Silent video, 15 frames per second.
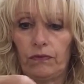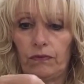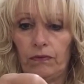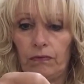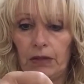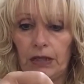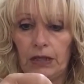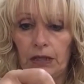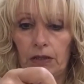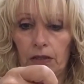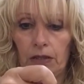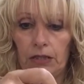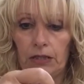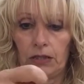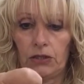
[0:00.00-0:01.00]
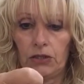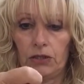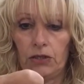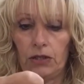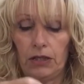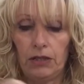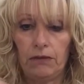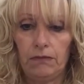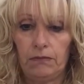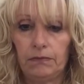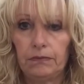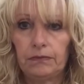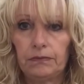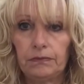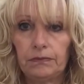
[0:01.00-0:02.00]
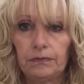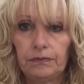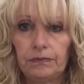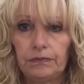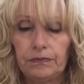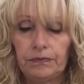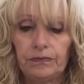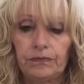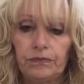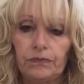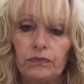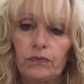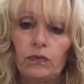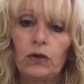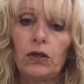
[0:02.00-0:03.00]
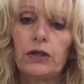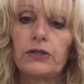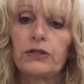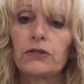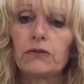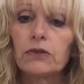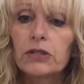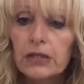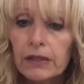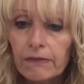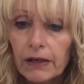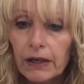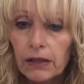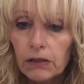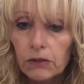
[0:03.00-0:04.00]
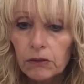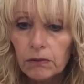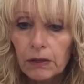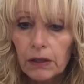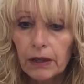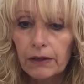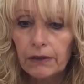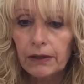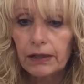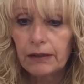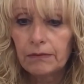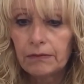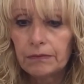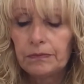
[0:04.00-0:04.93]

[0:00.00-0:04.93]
Make it nice and tight. What I do is leave that loop like that